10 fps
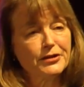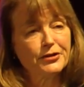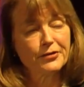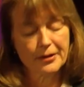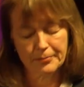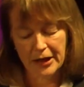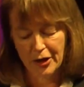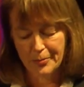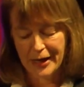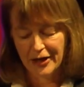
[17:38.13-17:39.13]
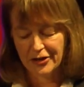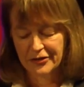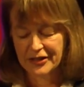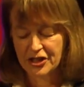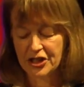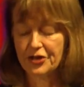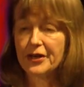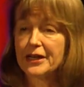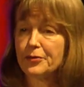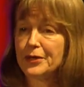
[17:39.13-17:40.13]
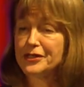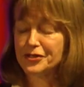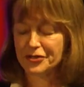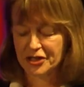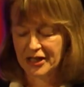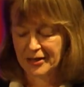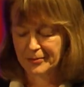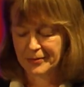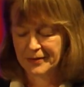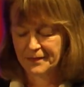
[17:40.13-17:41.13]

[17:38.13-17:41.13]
Urin Biomedical Engineering and Research Hub,